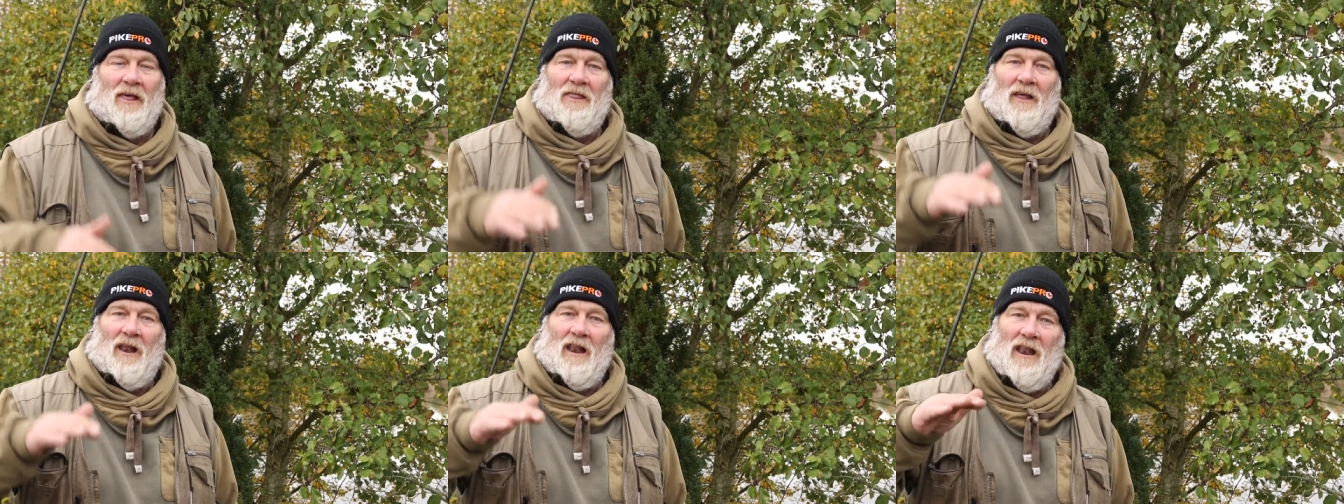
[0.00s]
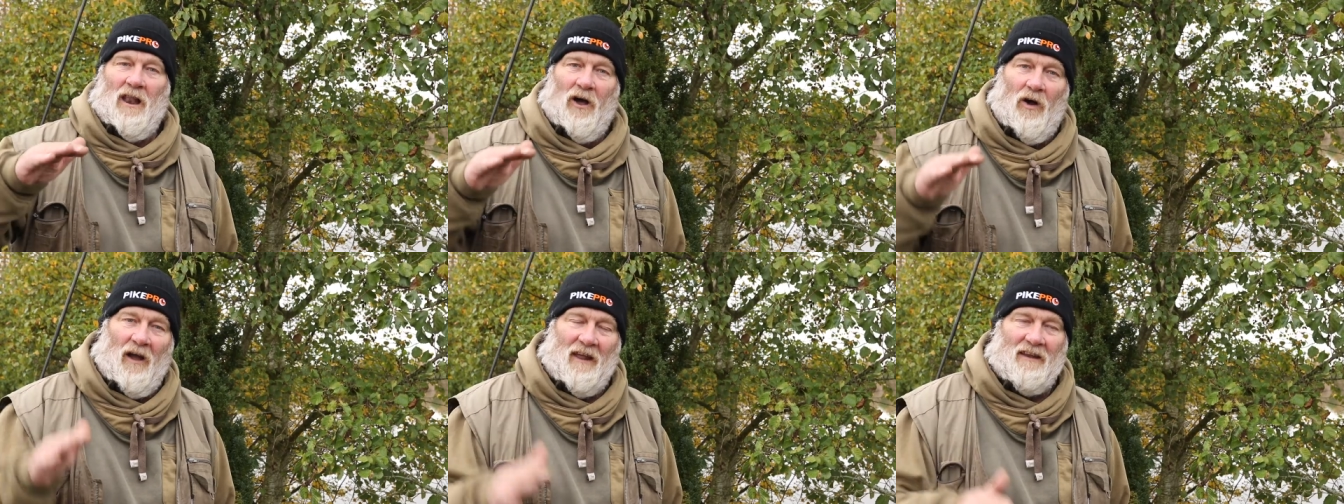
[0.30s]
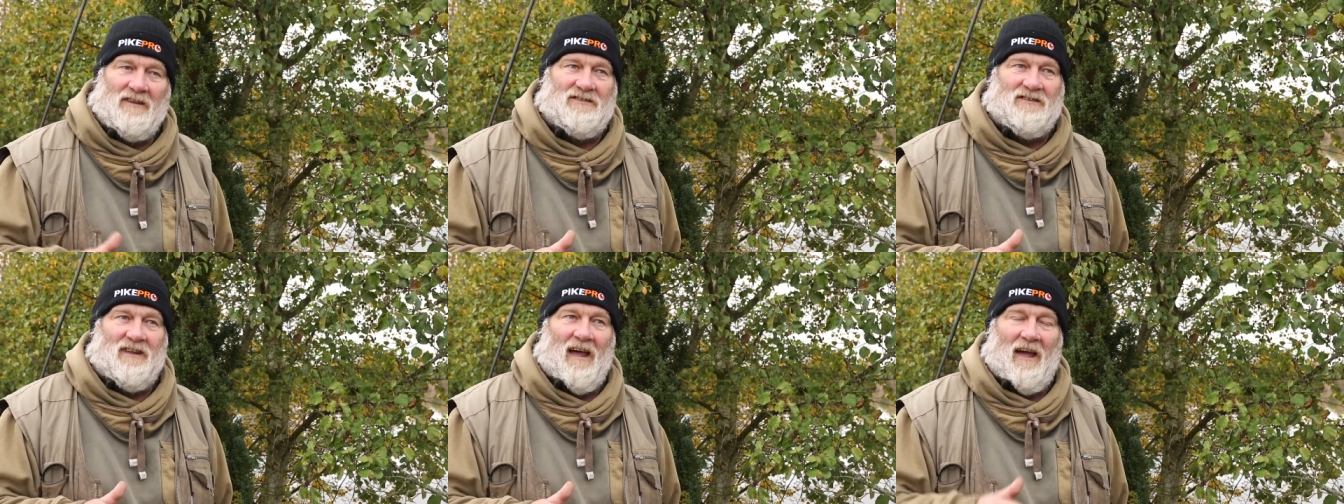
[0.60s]
the
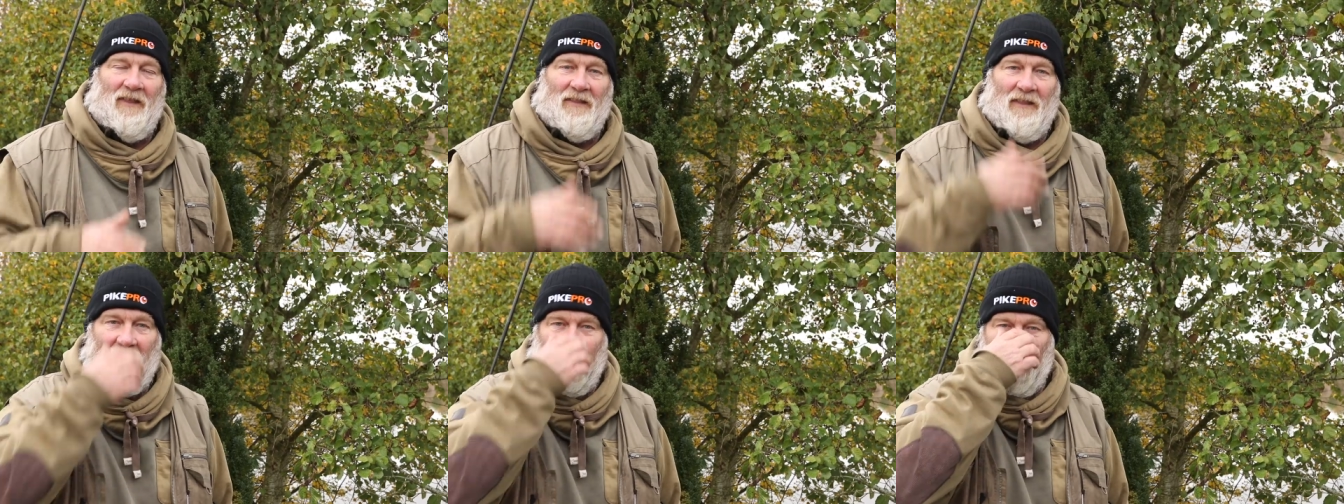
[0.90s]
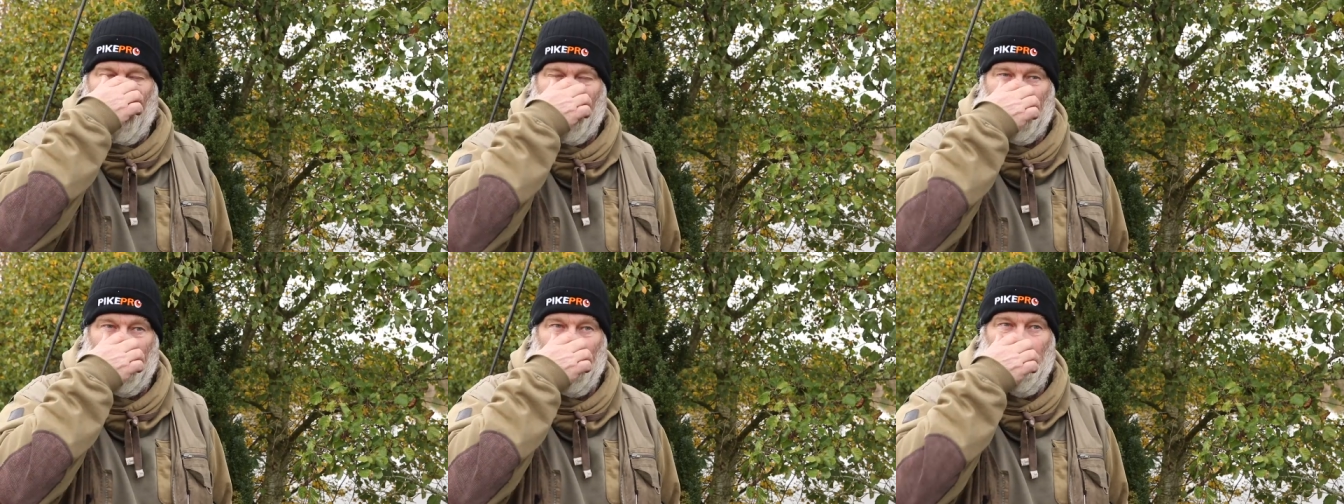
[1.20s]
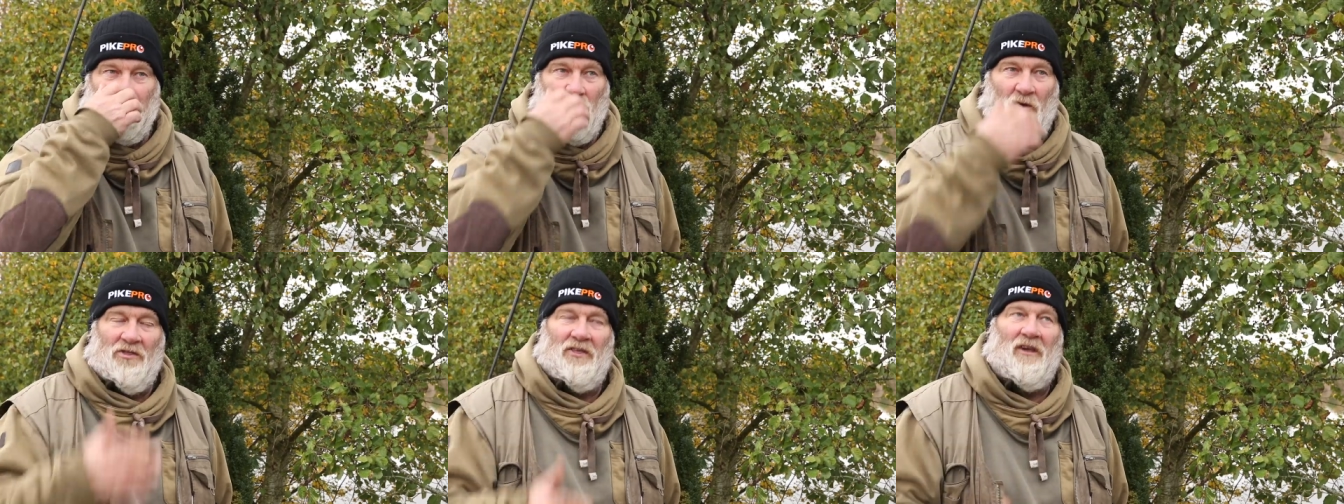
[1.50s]
line's down there, there's
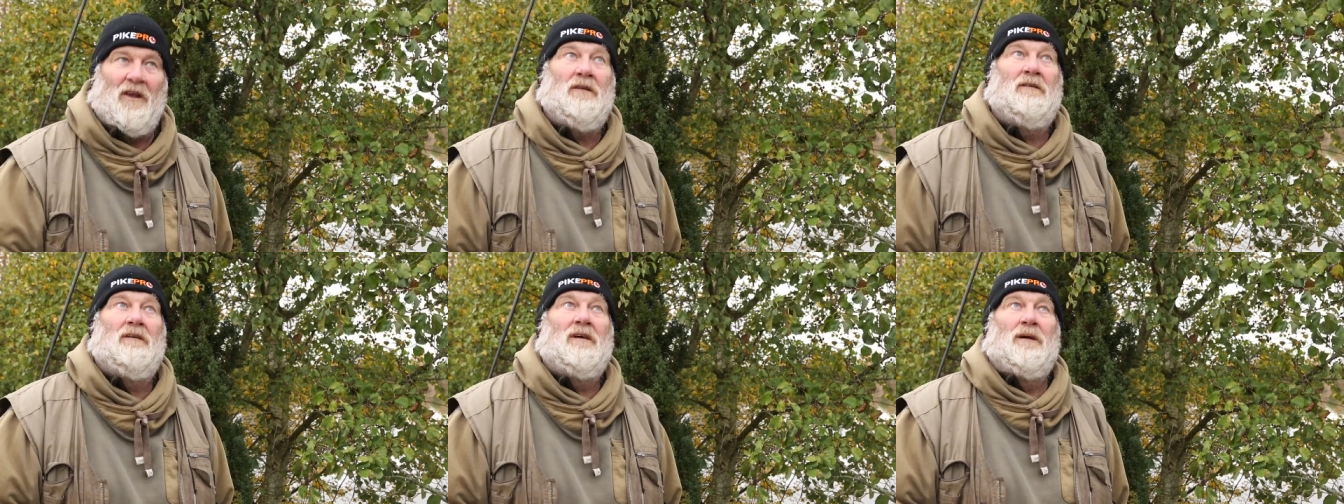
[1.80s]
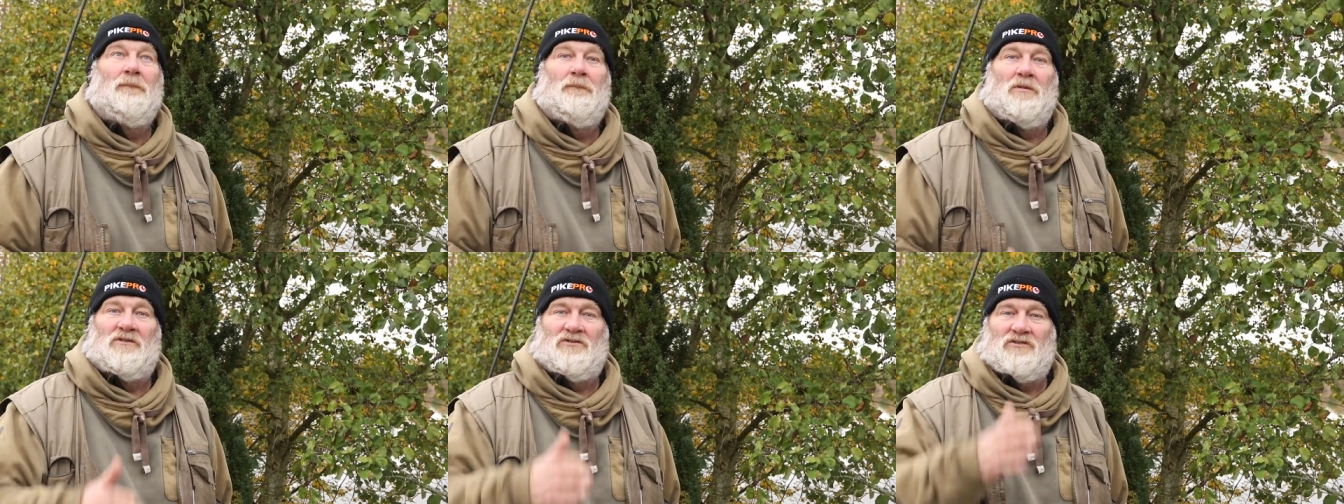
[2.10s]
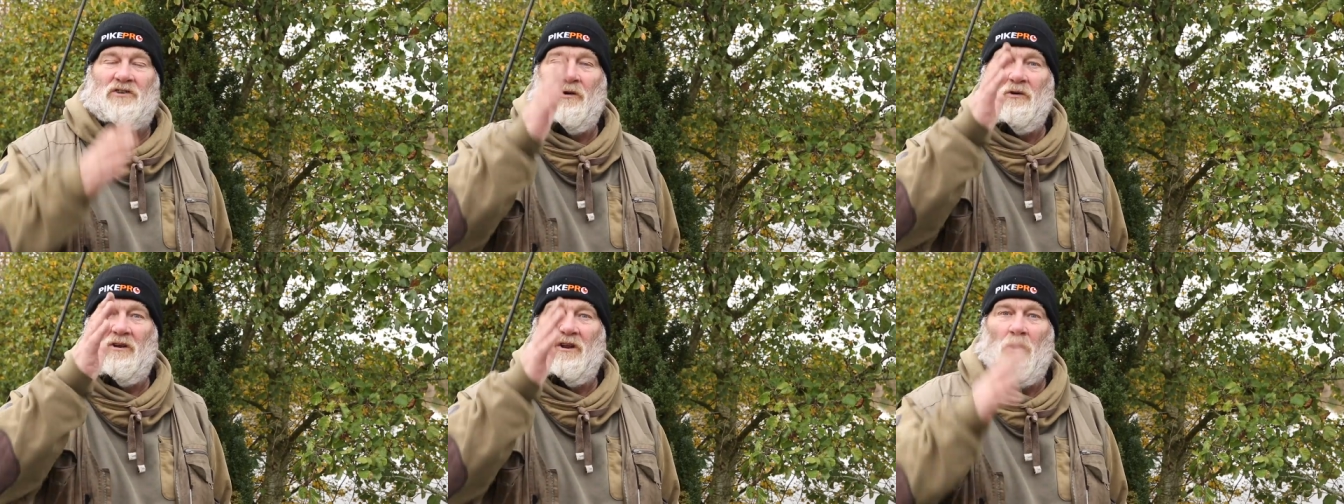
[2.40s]
nothing
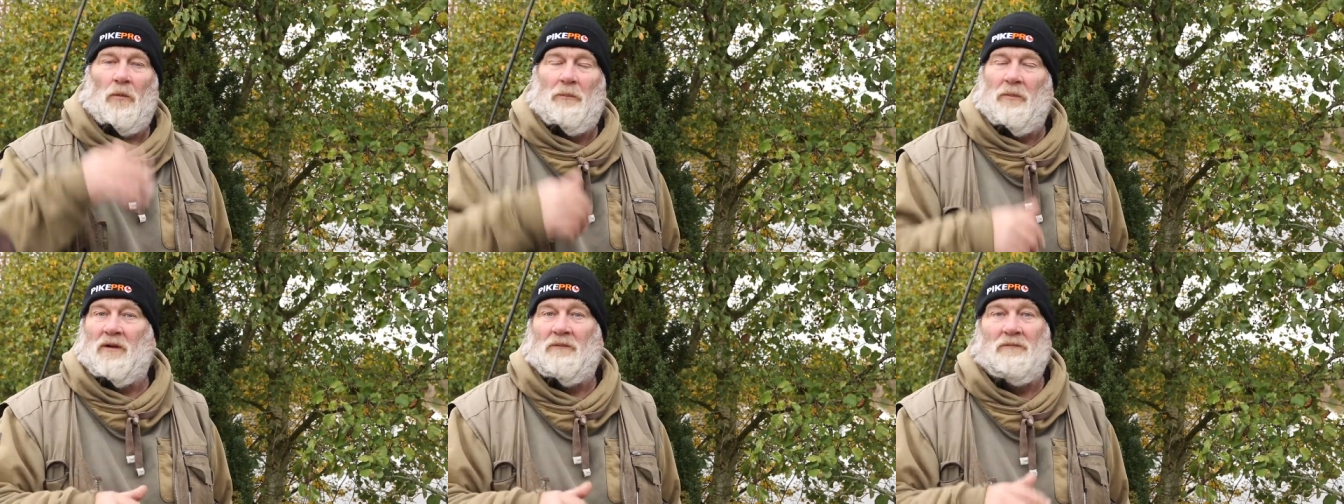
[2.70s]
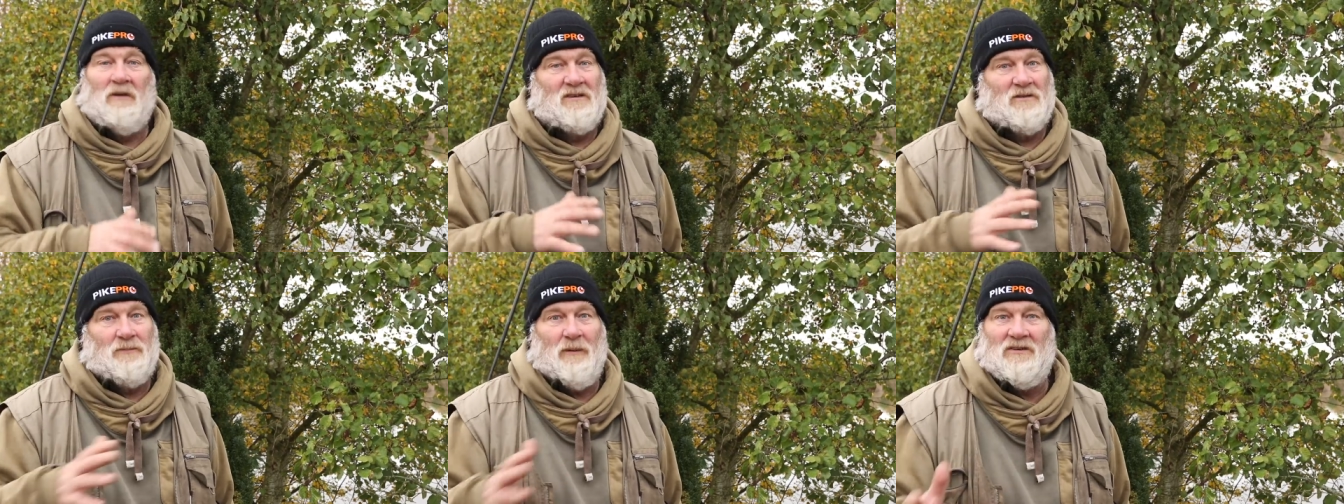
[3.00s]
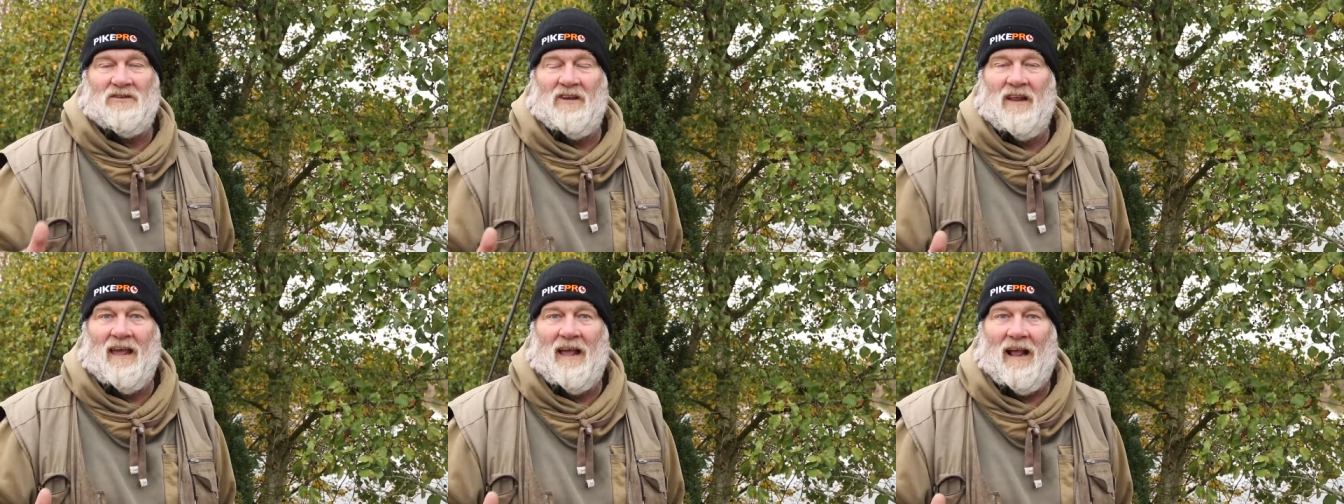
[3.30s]
protruding up, in,
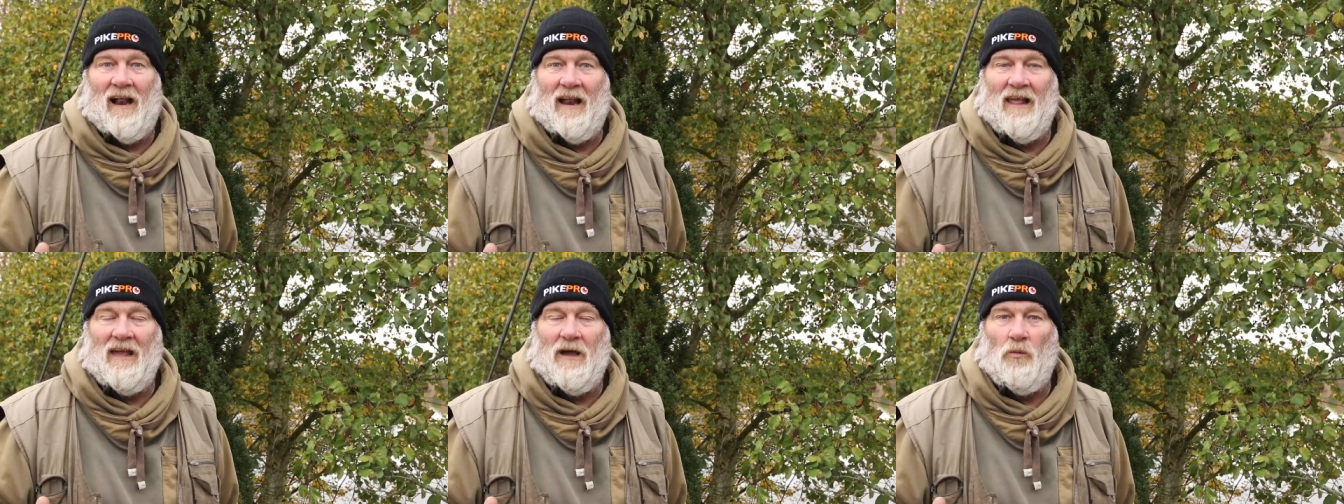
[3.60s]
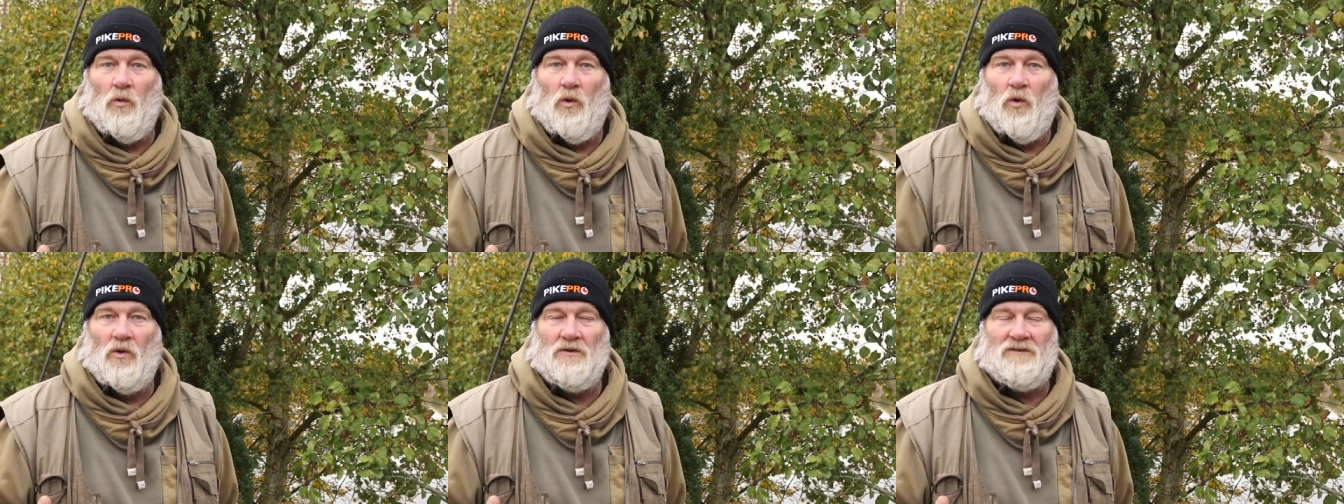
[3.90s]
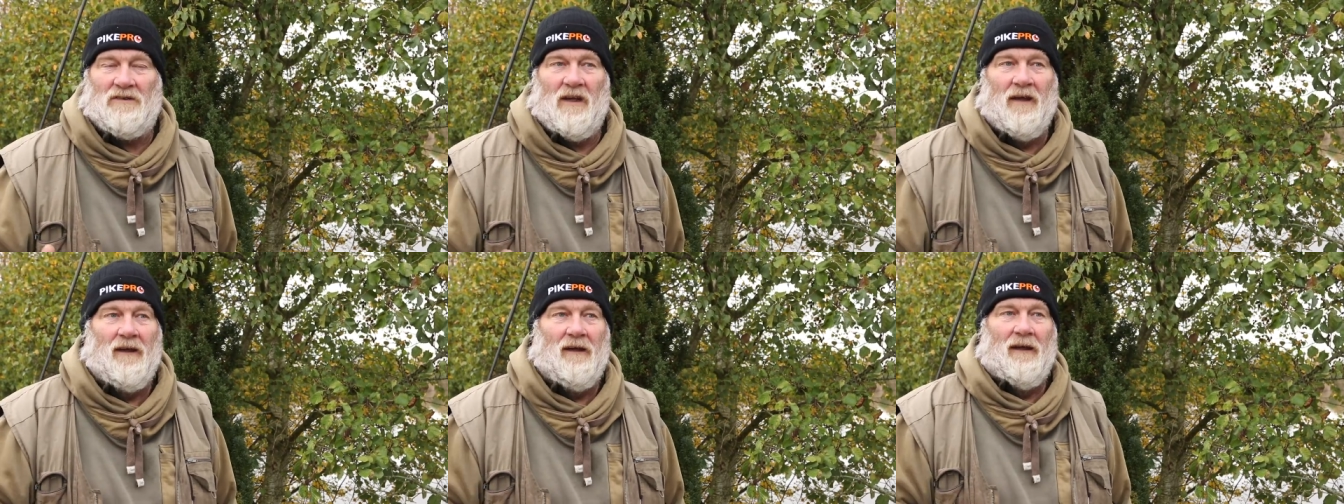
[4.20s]
especially in clear
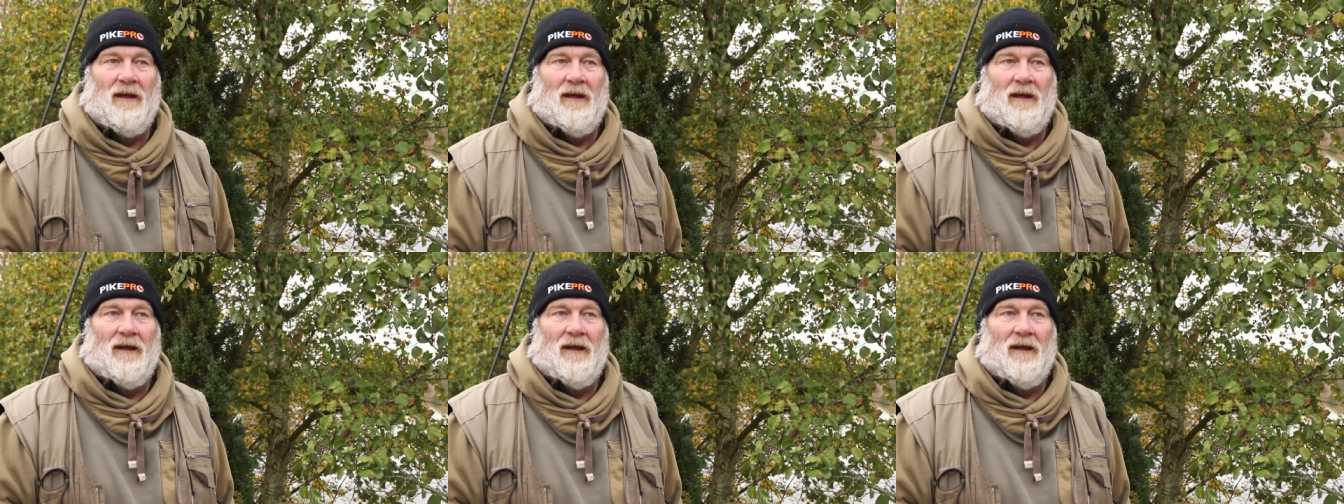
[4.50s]
water.